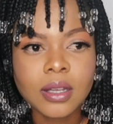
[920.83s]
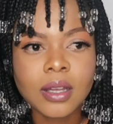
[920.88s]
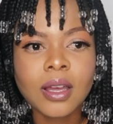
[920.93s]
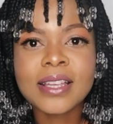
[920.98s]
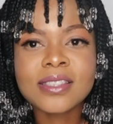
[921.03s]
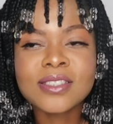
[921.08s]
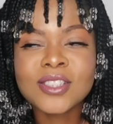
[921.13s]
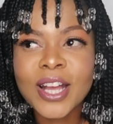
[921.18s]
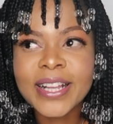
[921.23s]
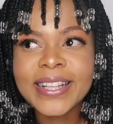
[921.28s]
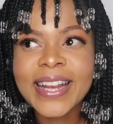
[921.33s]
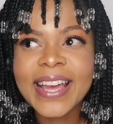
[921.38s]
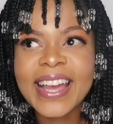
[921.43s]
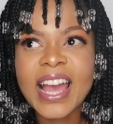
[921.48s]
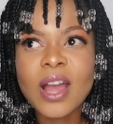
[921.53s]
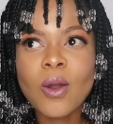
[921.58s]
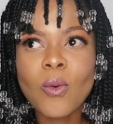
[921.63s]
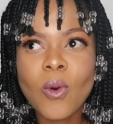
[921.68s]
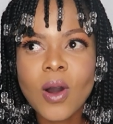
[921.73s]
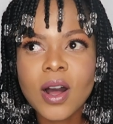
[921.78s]
it's not like
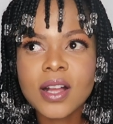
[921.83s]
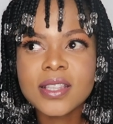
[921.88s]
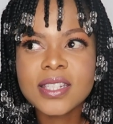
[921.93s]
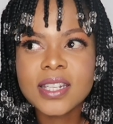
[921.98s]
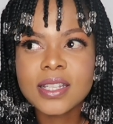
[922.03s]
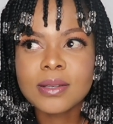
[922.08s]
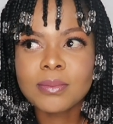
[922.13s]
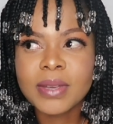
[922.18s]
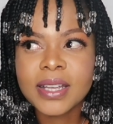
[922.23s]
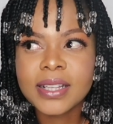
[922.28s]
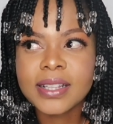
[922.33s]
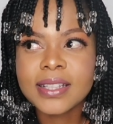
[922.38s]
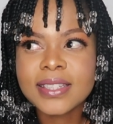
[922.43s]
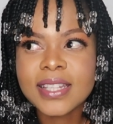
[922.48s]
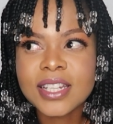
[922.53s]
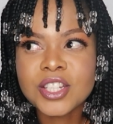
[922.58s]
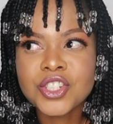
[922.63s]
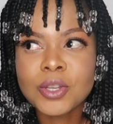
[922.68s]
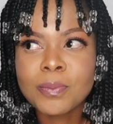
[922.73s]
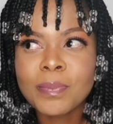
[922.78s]
I wanted male
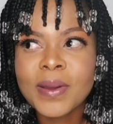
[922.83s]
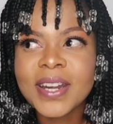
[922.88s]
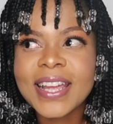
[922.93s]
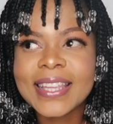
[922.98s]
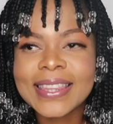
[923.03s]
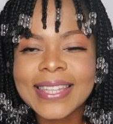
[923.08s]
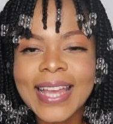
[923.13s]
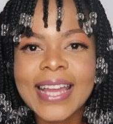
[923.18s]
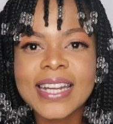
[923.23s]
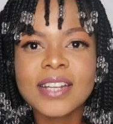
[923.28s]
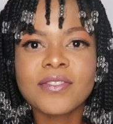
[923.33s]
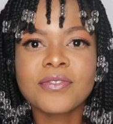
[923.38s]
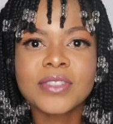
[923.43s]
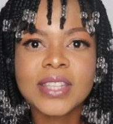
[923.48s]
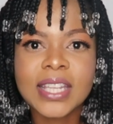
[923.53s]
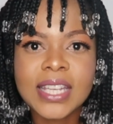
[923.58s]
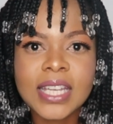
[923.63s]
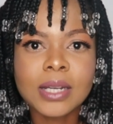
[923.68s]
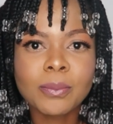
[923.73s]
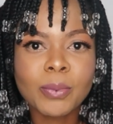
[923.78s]
attention, but I kind of
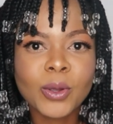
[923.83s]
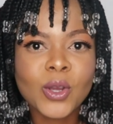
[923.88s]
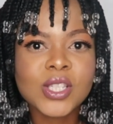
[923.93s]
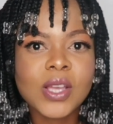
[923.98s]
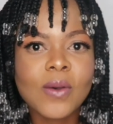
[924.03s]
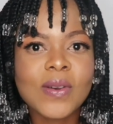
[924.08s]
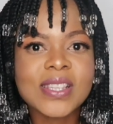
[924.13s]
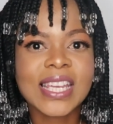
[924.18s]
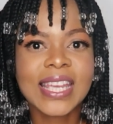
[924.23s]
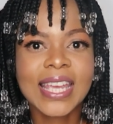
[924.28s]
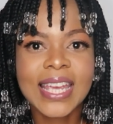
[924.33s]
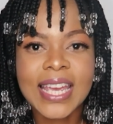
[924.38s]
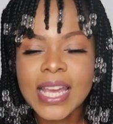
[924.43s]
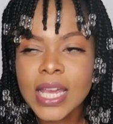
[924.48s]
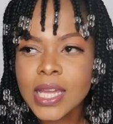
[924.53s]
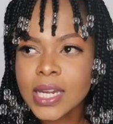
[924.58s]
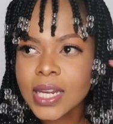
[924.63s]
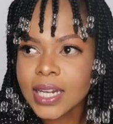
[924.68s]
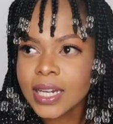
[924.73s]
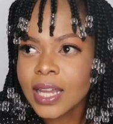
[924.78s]
did because I was a
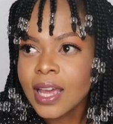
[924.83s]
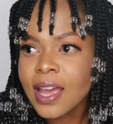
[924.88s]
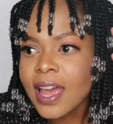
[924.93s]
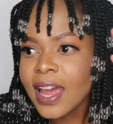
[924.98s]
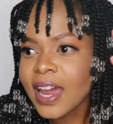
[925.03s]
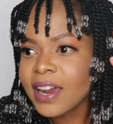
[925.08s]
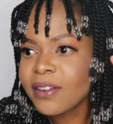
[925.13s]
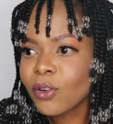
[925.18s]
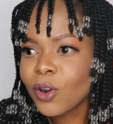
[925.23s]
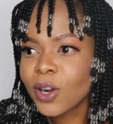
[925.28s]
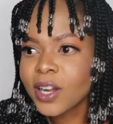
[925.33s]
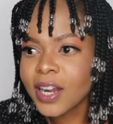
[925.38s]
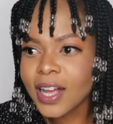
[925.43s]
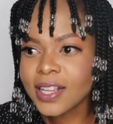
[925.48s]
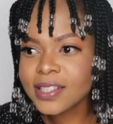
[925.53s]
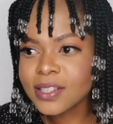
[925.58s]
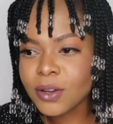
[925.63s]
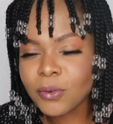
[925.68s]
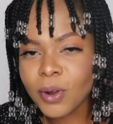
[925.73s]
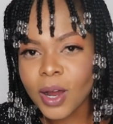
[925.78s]
kid and everyone
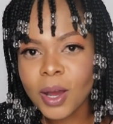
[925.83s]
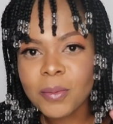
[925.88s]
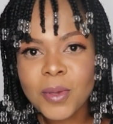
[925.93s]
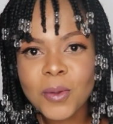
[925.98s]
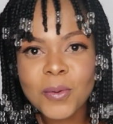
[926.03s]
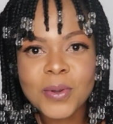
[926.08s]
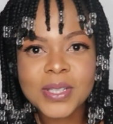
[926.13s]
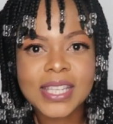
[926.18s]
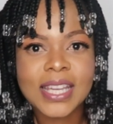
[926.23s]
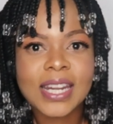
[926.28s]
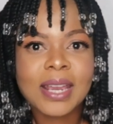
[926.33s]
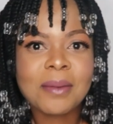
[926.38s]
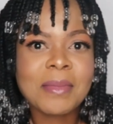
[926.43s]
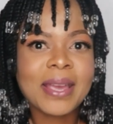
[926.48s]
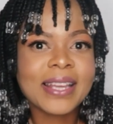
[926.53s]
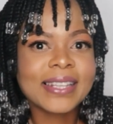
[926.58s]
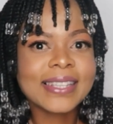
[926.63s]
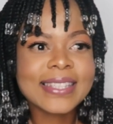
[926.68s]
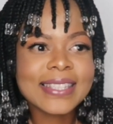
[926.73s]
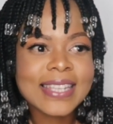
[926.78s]
else around me was getting
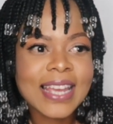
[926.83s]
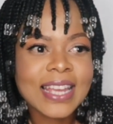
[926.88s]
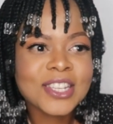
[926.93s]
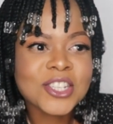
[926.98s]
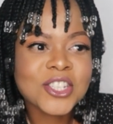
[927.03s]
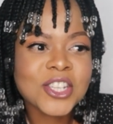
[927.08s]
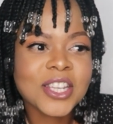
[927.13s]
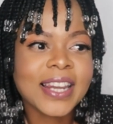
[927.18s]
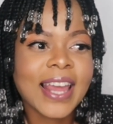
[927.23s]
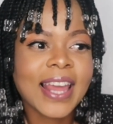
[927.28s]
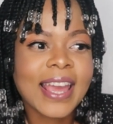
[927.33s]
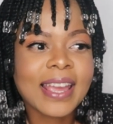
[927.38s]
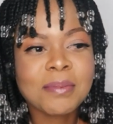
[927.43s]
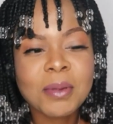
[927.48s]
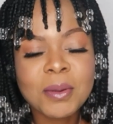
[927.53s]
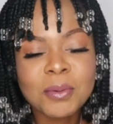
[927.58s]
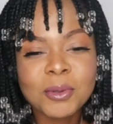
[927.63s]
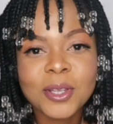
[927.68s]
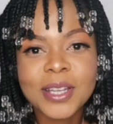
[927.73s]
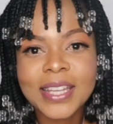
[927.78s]
male attention. Like,
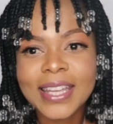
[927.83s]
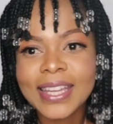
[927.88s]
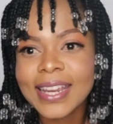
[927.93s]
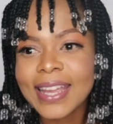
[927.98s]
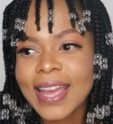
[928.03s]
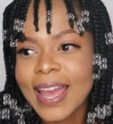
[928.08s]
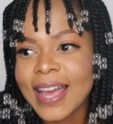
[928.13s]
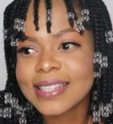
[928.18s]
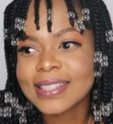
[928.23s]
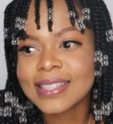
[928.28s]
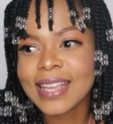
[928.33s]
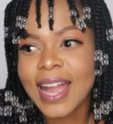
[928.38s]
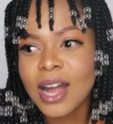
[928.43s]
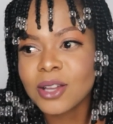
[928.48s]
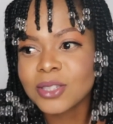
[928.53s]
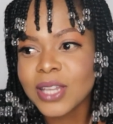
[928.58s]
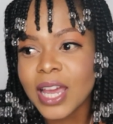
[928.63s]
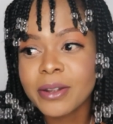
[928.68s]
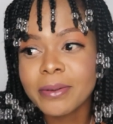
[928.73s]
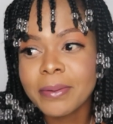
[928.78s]
people were getting asked
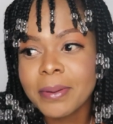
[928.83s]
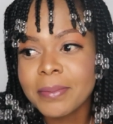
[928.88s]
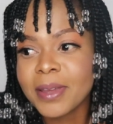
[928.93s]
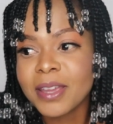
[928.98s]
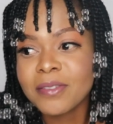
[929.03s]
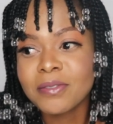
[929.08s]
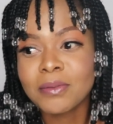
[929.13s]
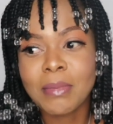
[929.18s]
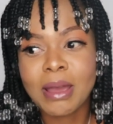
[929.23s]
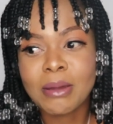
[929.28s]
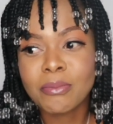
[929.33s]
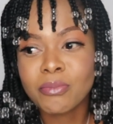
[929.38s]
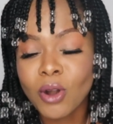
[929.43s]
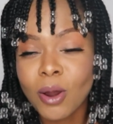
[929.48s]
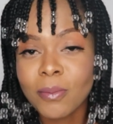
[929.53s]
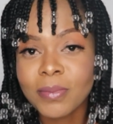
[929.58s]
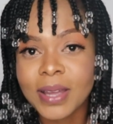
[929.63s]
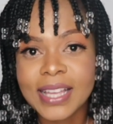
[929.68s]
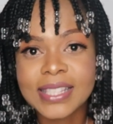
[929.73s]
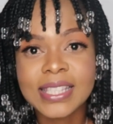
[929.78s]
out. I remember even my
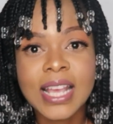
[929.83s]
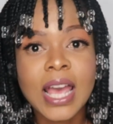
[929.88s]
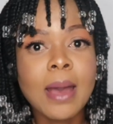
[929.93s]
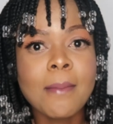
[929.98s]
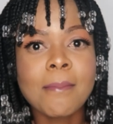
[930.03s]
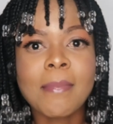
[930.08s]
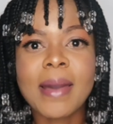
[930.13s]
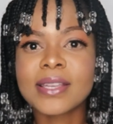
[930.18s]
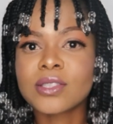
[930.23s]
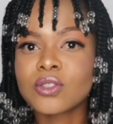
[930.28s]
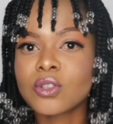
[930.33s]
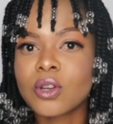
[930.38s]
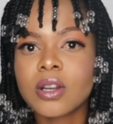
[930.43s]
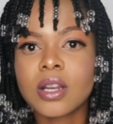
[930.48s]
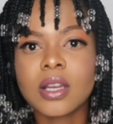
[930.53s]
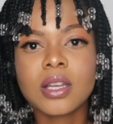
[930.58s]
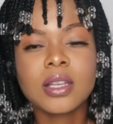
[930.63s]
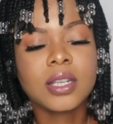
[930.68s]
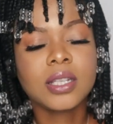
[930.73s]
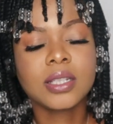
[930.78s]
prom, guys, my
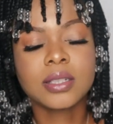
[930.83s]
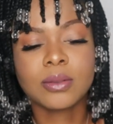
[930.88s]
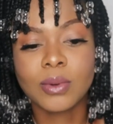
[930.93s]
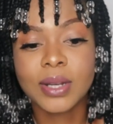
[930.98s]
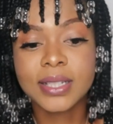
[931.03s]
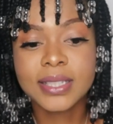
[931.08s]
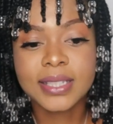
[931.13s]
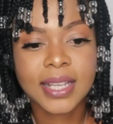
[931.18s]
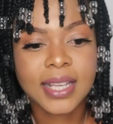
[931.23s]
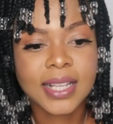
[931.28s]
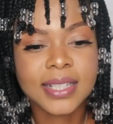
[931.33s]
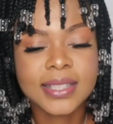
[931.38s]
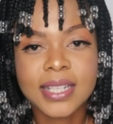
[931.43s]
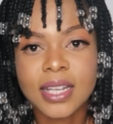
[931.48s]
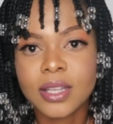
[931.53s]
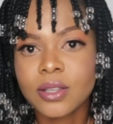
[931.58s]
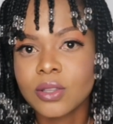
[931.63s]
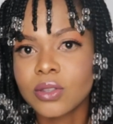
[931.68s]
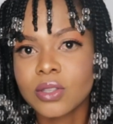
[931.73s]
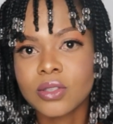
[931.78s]
story, one day I'll
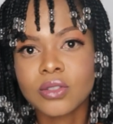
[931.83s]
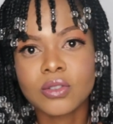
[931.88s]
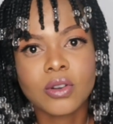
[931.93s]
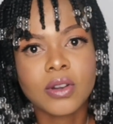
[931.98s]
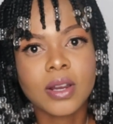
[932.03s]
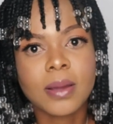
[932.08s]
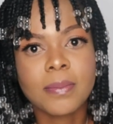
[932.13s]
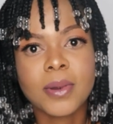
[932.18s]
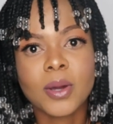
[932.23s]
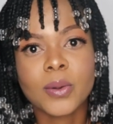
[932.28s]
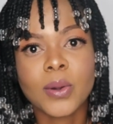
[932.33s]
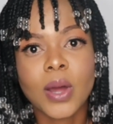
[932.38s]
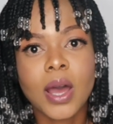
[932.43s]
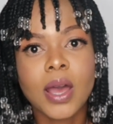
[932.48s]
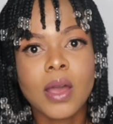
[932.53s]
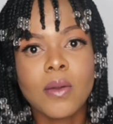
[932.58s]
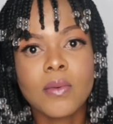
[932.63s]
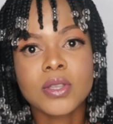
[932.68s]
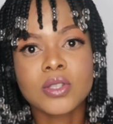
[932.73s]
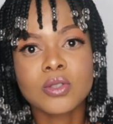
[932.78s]
tell you the story about how
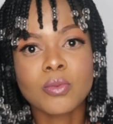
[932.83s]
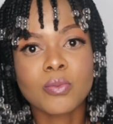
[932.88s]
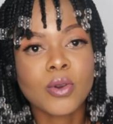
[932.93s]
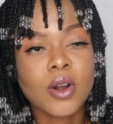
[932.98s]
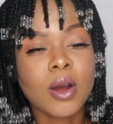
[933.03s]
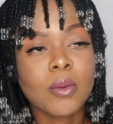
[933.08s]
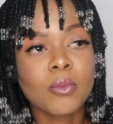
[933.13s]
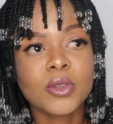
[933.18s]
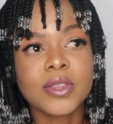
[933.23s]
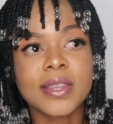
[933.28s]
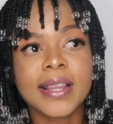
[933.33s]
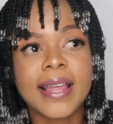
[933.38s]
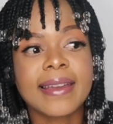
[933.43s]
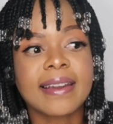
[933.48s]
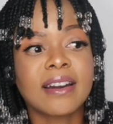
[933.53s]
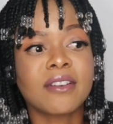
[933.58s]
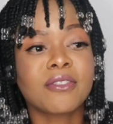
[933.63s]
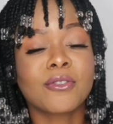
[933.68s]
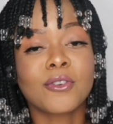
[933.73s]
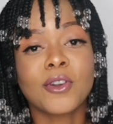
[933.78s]
I went to prom with like
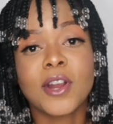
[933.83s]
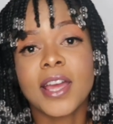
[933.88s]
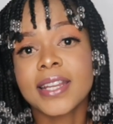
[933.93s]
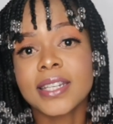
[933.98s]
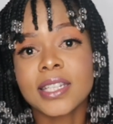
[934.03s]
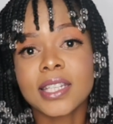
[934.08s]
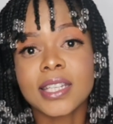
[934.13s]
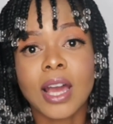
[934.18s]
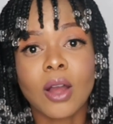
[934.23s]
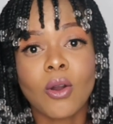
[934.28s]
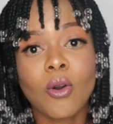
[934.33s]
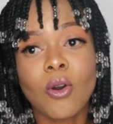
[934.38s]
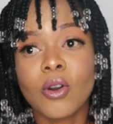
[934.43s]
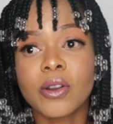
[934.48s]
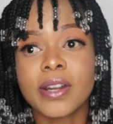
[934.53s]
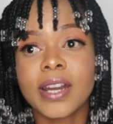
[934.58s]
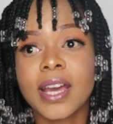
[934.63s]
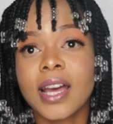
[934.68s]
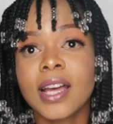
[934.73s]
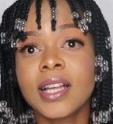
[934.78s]
a friend,
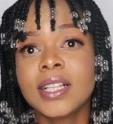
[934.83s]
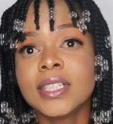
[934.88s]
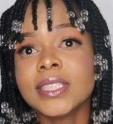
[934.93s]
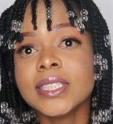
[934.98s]
Nakona.